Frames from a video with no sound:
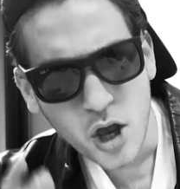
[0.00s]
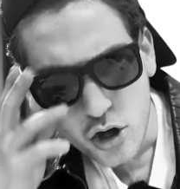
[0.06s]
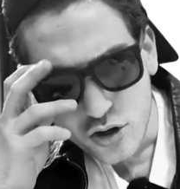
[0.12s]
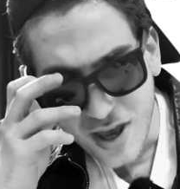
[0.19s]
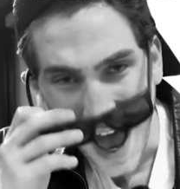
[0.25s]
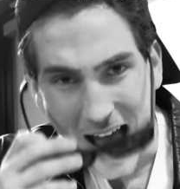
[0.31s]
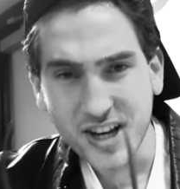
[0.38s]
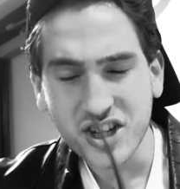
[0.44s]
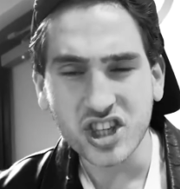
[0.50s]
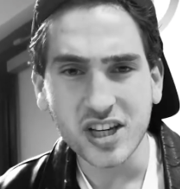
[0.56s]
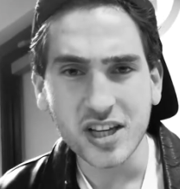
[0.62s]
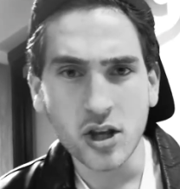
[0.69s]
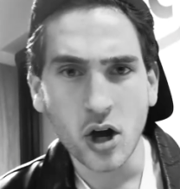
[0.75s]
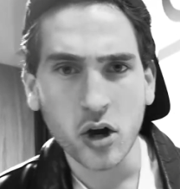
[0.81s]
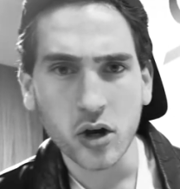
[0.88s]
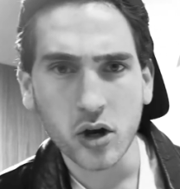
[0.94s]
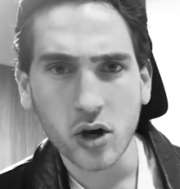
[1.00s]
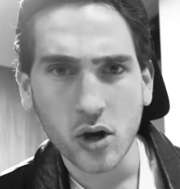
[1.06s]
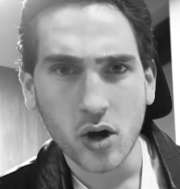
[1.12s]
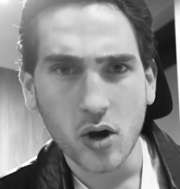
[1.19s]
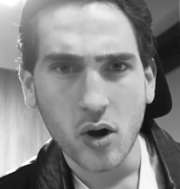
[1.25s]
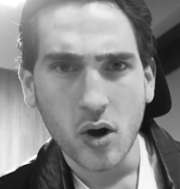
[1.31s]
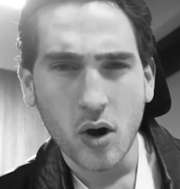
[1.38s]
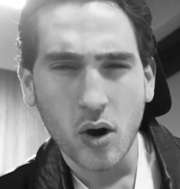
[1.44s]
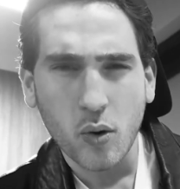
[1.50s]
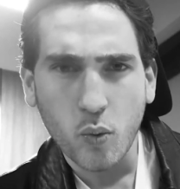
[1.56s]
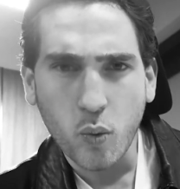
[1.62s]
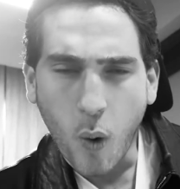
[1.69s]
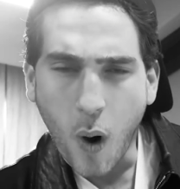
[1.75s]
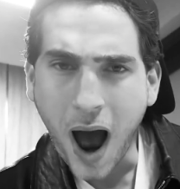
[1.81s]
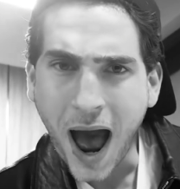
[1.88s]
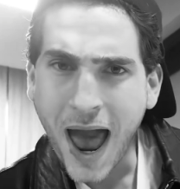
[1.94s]
You actually know
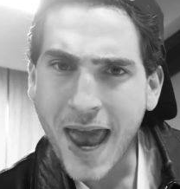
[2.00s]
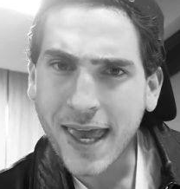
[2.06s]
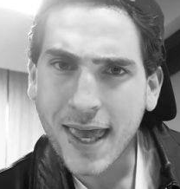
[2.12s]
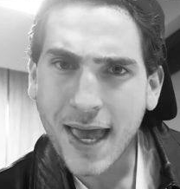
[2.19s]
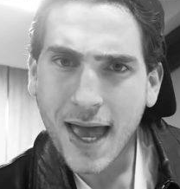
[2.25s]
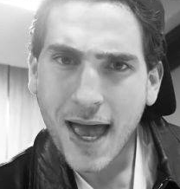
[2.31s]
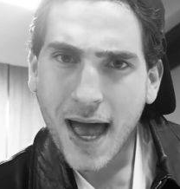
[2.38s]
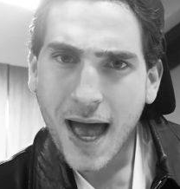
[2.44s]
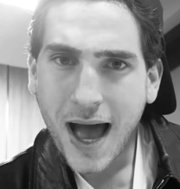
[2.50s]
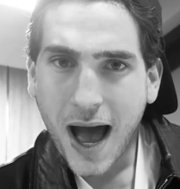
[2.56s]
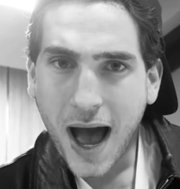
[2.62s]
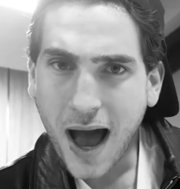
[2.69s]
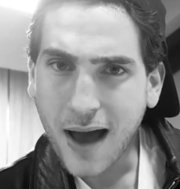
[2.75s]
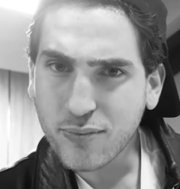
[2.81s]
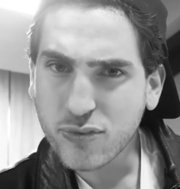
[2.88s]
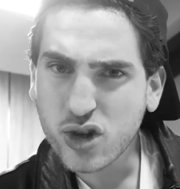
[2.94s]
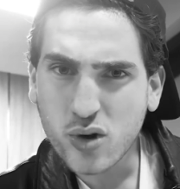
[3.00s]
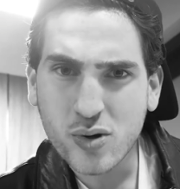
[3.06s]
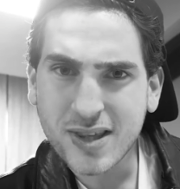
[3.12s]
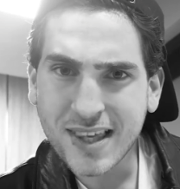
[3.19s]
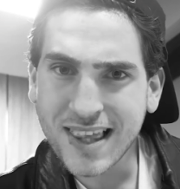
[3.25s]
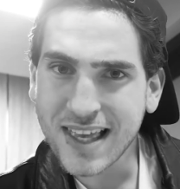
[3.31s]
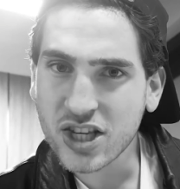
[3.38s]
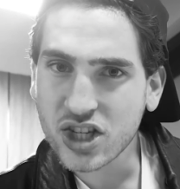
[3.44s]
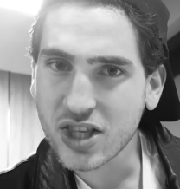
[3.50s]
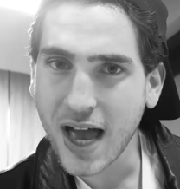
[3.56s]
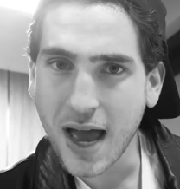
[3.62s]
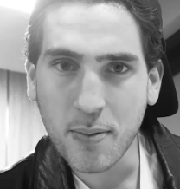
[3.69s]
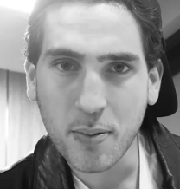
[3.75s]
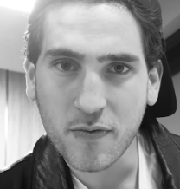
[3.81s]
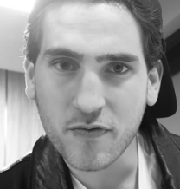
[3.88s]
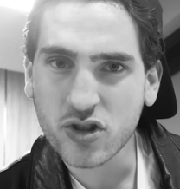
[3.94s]
why I'm choosing each
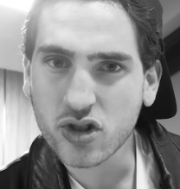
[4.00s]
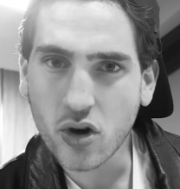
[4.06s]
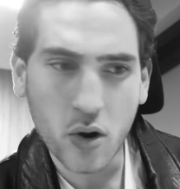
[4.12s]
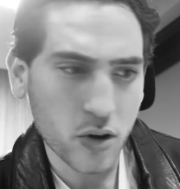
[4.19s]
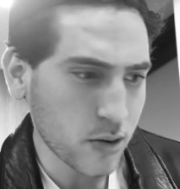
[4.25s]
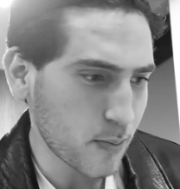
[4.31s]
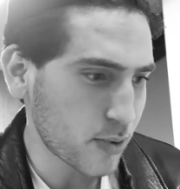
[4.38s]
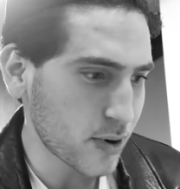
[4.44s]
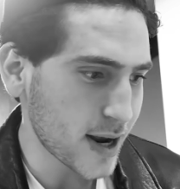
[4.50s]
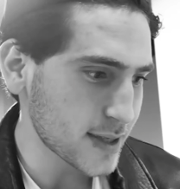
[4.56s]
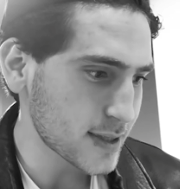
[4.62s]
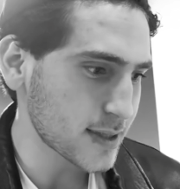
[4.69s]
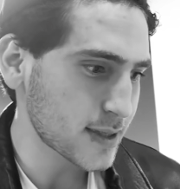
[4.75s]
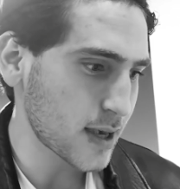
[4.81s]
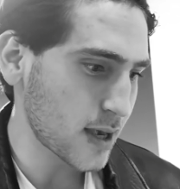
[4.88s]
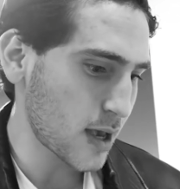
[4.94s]
type of shoulder press.